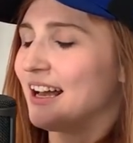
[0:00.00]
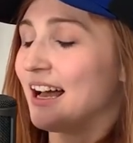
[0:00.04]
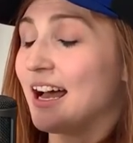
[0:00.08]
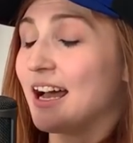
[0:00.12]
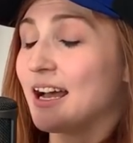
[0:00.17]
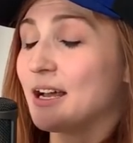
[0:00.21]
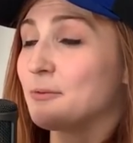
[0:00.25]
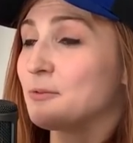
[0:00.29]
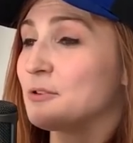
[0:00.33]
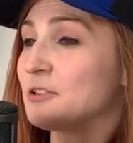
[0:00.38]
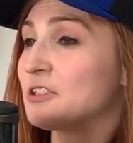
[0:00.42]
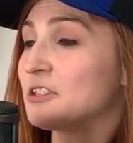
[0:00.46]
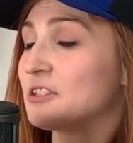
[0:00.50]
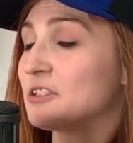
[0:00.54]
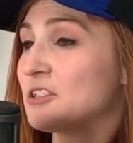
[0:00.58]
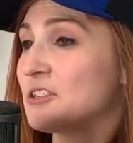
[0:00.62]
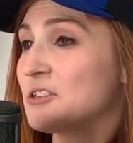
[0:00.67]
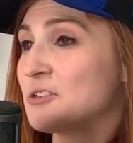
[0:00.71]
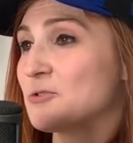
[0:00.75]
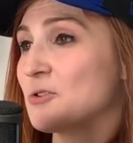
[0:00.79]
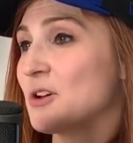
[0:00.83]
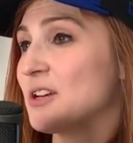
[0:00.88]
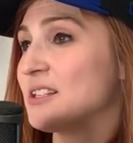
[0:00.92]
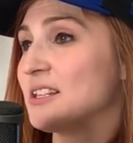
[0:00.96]
I was
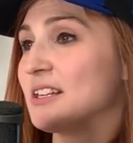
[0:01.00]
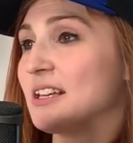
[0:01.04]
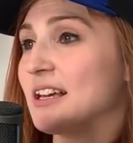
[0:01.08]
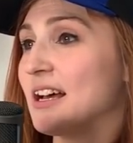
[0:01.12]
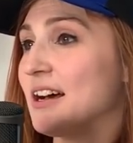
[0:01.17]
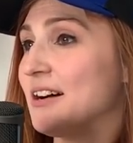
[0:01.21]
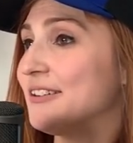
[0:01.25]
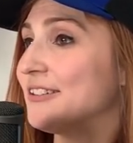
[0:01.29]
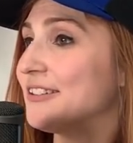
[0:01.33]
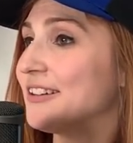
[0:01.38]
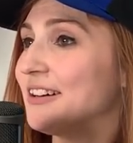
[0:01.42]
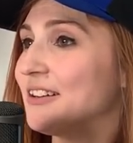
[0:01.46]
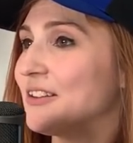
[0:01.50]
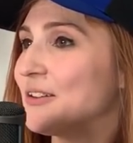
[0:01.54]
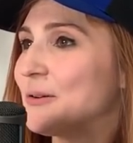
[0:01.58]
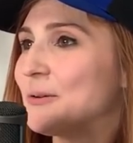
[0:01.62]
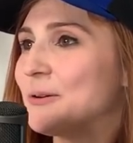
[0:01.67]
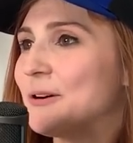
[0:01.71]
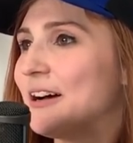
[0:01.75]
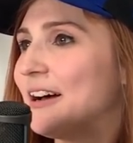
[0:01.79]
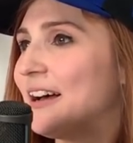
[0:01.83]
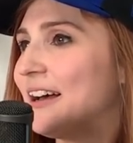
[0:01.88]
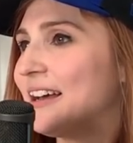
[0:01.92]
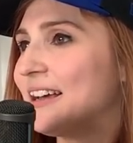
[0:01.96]
stressing out
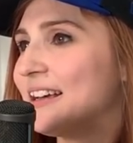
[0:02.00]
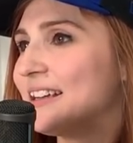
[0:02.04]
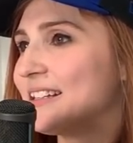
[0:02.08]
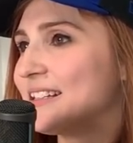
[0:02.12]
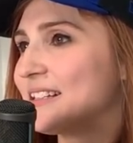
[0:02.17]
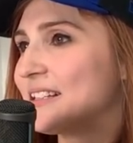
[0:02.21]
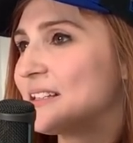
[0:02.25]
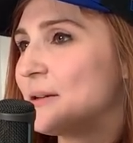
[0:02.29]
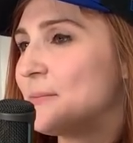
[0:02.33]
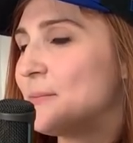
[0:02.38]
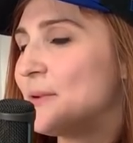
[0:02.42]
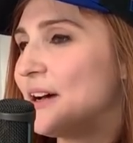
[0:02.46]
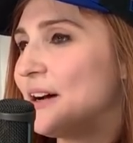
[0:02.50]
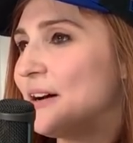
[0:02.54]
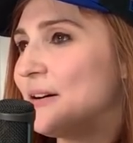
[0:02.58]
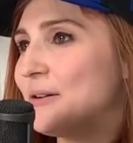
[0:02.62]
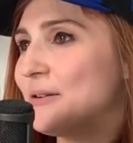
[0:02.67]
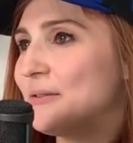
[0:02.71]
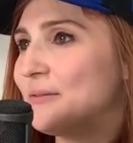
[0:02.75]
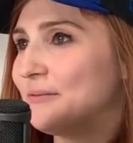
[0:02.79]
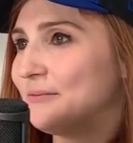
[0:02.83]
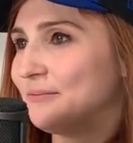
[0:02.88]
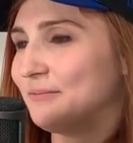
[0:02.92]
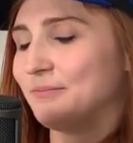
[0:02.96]
otherwise
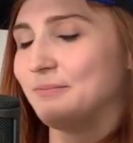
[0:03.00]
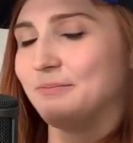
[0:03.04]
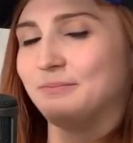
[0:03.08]
about